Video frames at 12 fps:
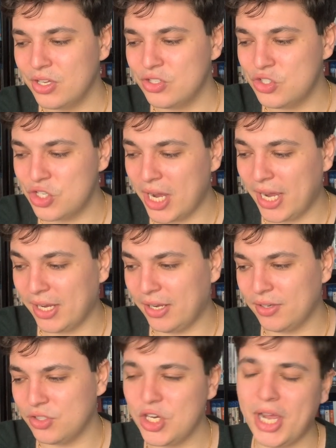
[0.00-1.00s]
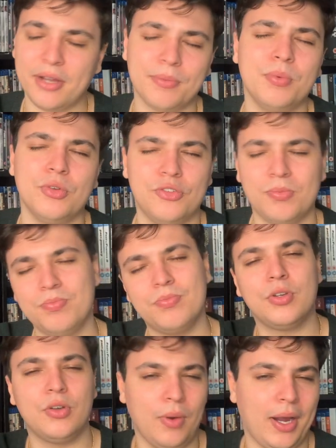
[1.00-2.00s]
Jack was
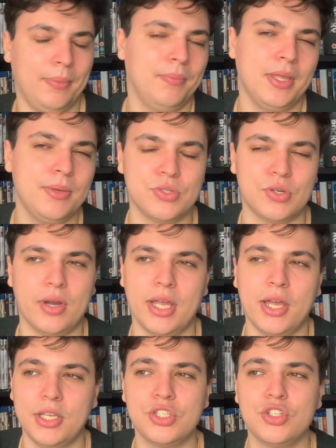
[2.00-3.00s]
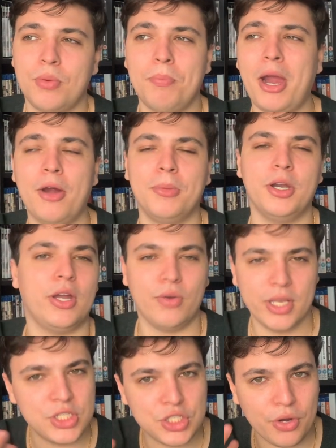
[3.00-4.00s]
great. He was great. It's John Barrowman, though.
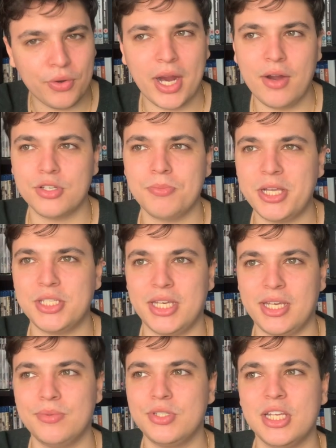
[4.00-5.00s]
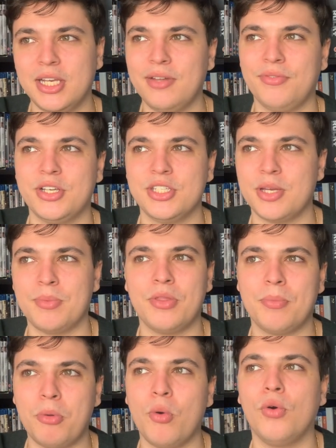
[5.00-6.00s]
He's so charismatic. He was delivering some of the
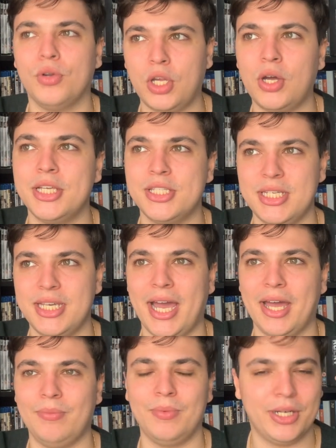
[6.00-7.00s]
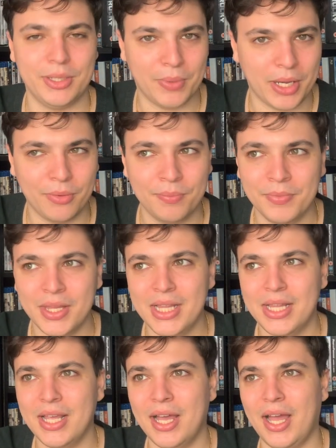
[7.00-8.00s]
poor lines he had really well,
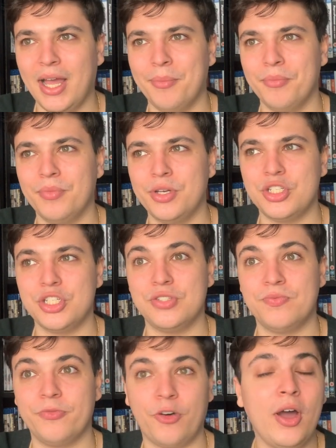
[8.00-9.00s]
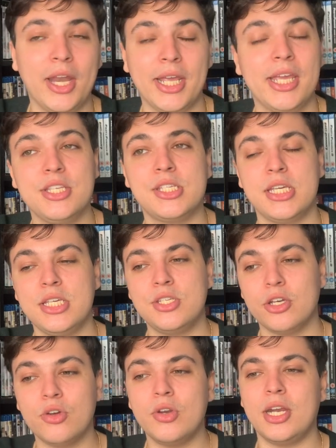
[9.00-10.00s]
which is fine. He's
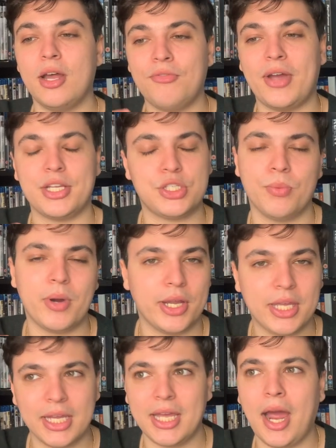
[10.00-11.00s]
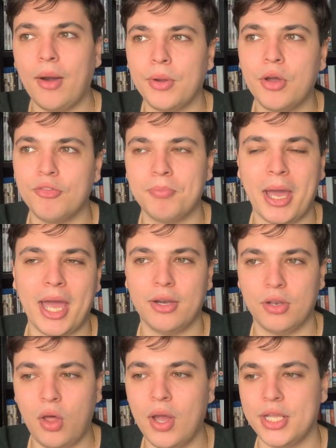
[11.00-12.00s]
a good enough actor where he can carry off bad
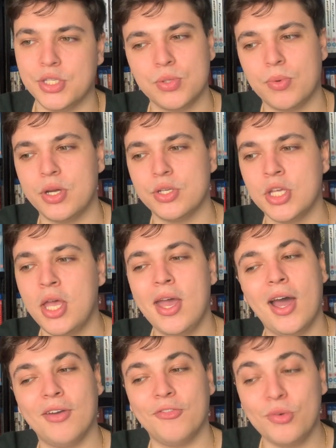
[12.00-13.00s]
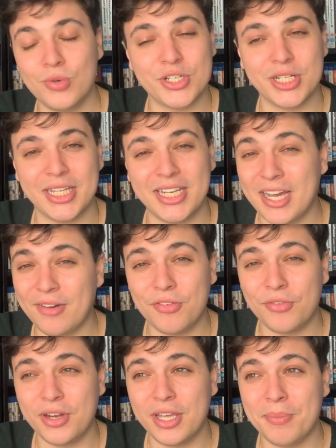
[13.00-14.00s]
lines, whereas, unfortunately, the other
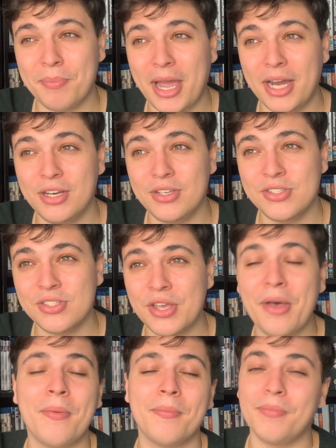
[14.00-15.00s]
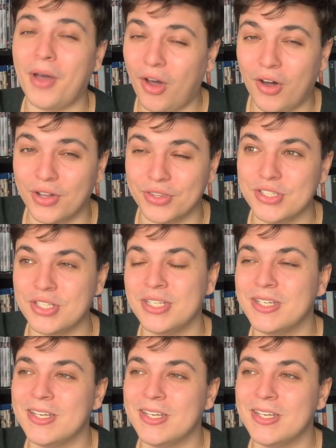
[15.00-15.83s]
three companions aren't.